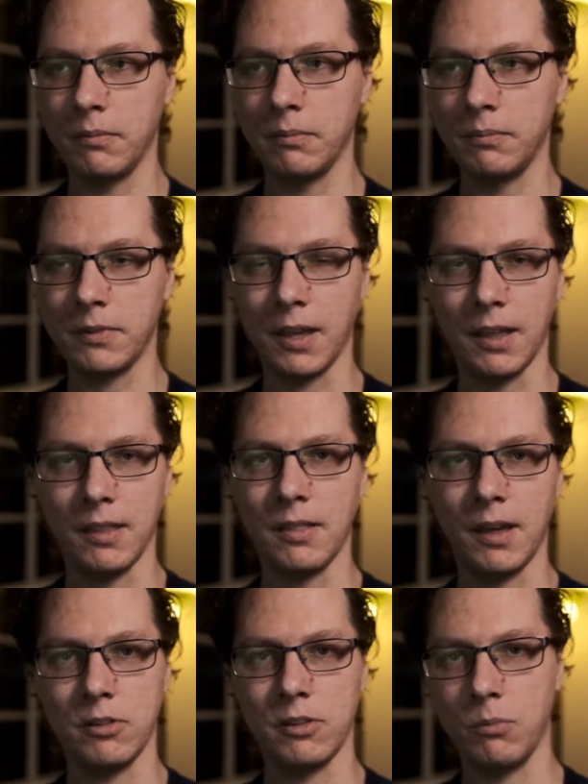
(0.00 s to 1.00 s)

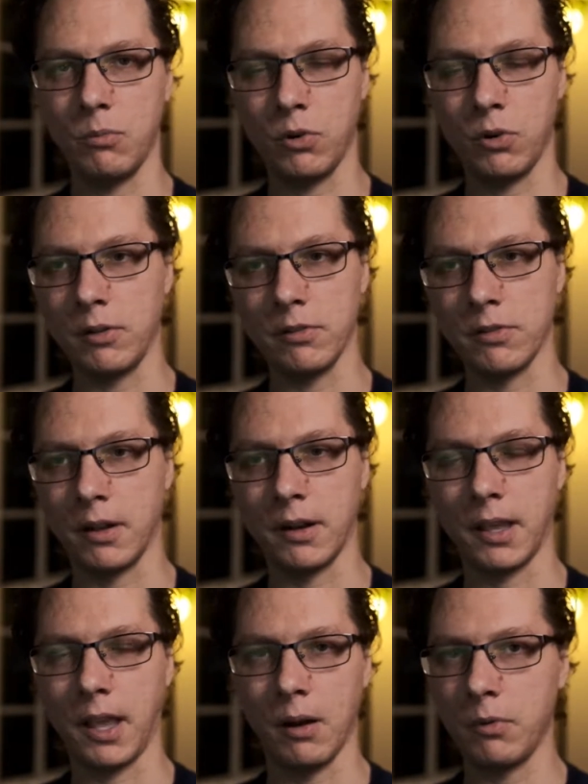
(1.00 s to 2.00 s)
10,000 more dollars on a
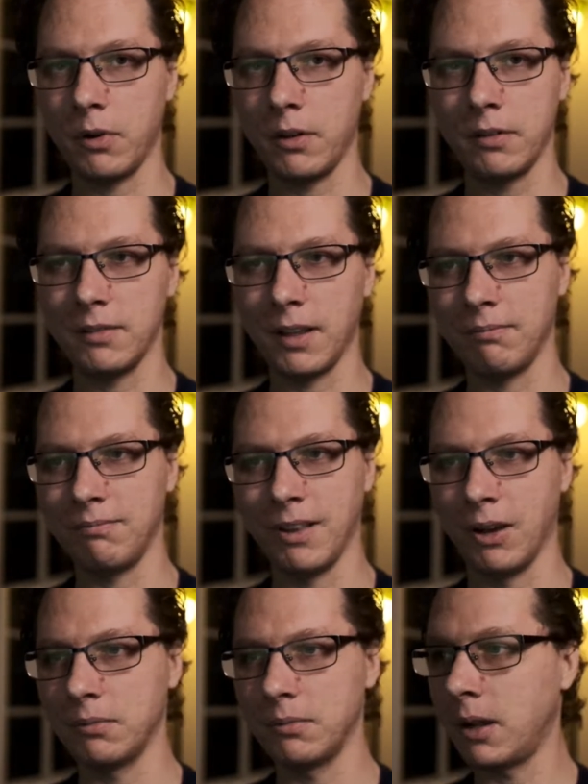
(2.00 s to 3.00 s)
camera?
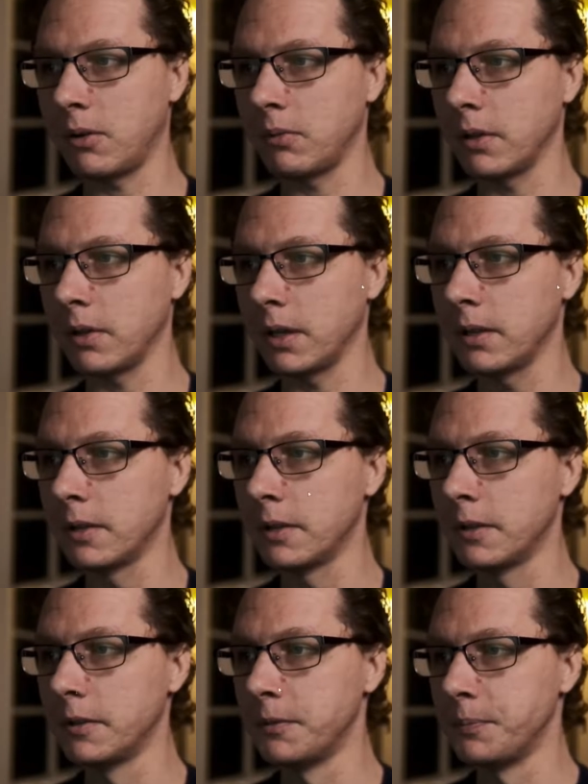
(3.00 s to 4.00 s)
No, not really.
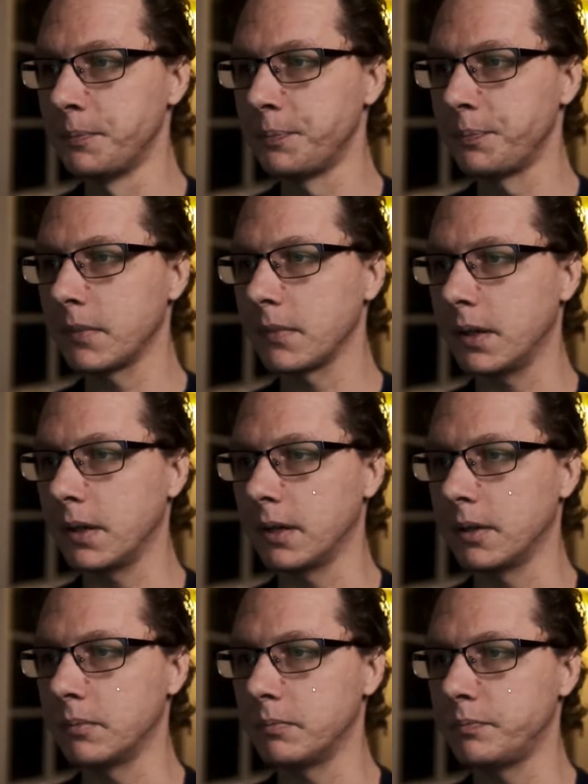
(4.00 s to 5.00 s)

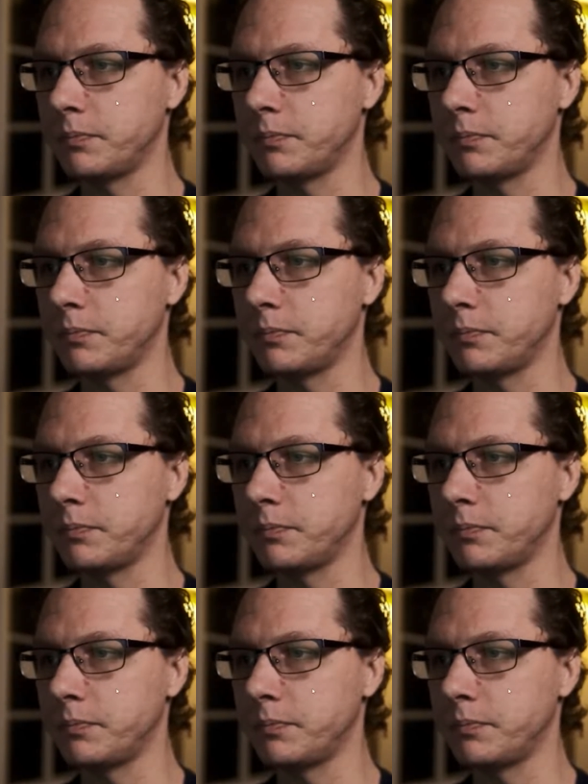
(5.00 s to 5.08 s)
BMD